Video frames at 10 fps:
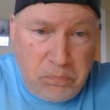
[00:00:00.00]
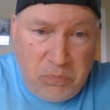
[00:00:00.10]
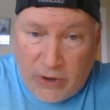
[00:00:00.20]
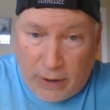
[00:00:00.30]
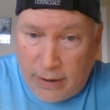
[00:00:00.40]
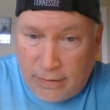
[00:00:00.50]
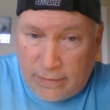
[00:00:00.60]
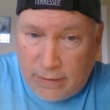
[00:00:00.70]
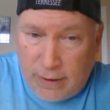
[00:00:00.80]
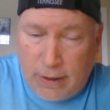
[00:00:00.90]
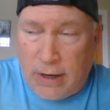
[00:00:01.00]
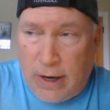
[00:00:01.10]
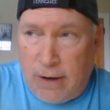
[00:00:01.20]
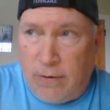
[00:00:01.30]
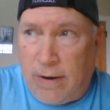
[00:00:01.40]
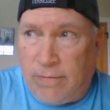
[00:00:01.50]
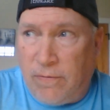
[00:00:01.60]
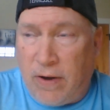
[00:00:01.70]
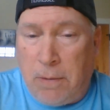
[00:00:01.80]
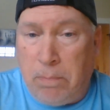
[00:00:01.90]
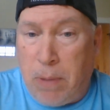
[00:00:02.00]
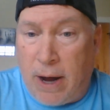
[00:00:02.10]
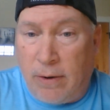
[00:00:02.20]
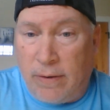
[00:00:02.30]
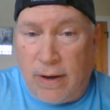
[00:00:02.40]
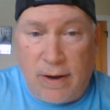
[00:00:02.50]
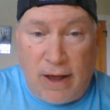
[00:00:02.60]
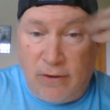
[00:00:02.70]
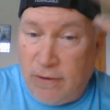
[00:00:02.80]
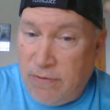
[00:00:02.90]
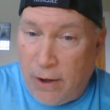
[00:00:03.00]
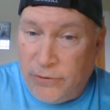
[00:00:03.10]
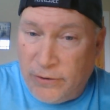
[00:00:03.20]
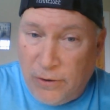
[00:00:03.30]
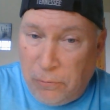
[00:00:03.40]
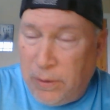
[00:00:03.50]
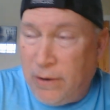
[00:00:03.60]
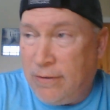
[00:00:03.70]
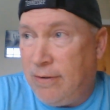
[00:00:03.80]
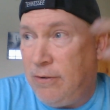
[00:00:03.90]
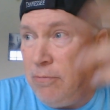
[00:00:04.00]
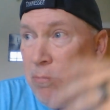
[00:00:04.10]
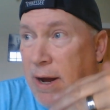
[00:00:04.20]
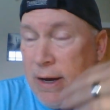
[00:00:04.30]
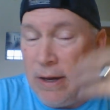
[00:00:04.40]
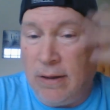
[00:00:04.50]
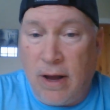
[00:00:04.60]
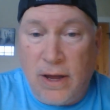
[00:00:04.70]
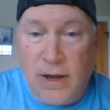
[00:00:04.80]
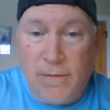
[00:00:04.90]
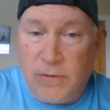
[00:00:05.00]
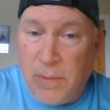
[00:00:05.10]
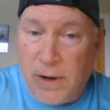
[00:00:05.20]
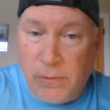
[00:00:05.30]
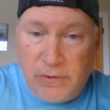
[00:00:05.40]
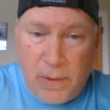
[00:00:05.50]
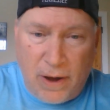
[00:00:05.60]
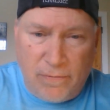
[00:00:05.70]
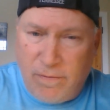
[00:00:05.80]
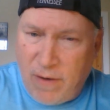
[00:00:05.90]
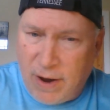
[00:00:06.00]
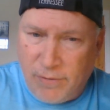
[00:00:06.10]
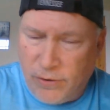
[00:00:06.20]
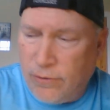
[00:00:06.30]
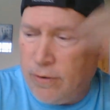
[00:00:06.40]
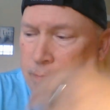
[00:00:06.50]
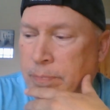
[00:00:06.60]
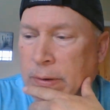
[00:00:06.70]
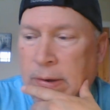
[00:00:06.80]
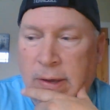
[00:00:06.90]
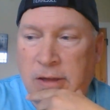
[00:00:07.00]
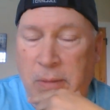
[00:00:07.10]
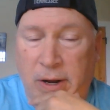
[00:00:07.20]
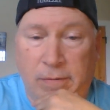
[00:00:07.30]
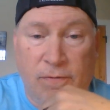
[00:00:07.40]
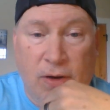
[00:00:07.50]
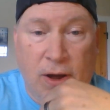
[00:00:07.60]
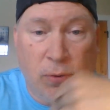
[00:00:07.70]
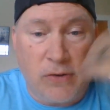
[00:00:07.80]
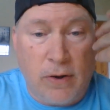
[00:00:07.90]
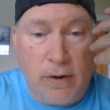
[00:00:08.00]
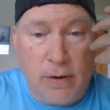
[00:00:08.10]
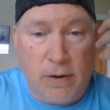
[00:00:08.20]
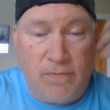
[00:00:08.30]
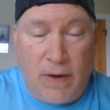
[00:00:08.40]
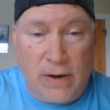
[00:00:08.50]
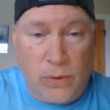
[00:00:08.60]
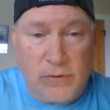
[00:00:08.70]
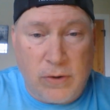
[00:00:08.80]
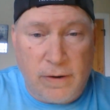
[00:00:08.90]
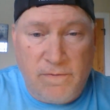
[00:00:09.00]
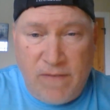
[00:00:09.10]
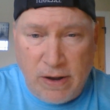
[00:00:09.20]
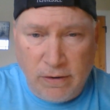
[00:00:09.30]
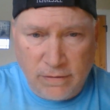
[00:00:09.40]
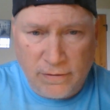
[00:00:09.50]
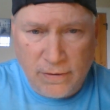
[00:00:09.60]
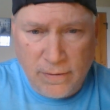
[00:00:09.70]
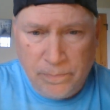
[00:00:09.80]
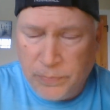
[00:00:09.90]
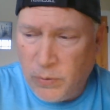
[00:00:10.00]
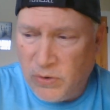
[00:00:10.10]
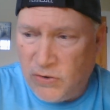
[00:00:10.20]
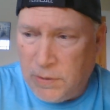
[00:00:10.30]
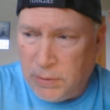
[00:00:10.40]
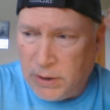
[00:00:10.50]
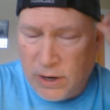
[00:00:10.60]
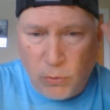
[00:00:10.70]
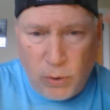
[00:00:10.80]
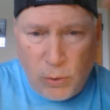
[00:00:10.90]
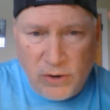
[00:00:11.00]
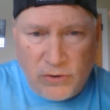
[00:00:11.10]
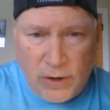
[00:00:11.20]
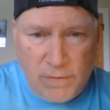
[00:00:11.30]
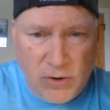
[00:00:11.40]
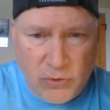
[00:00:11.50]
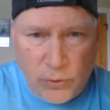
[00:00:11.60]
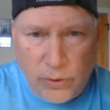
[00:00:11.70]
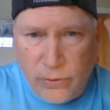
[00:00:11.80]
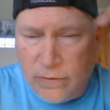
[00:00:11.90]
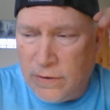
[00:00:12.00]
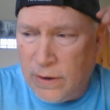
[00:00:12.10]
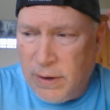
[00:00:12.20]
sell it. Again, you would have to find a buyer that has 1,000 gold pieces. You might get lucky if somebody wants to buy it for 500. You might have to find what's called a fence, which is typically a roguish individual who's,